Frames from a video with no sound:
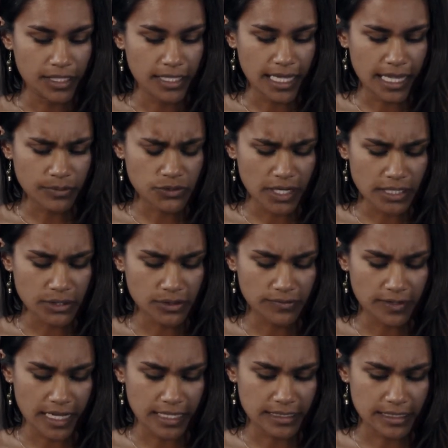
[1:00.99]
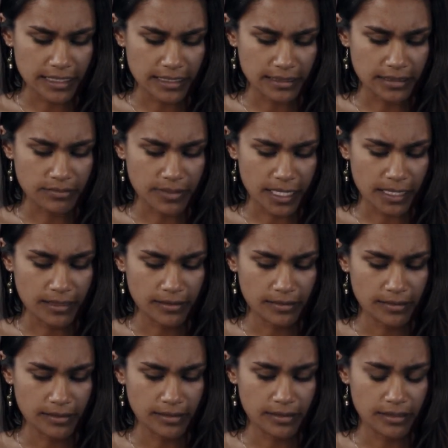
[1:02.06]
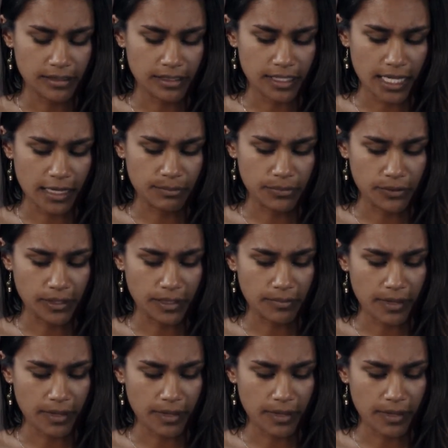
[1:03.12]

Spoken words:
he kept trying to advance things in bed, and I kept pulling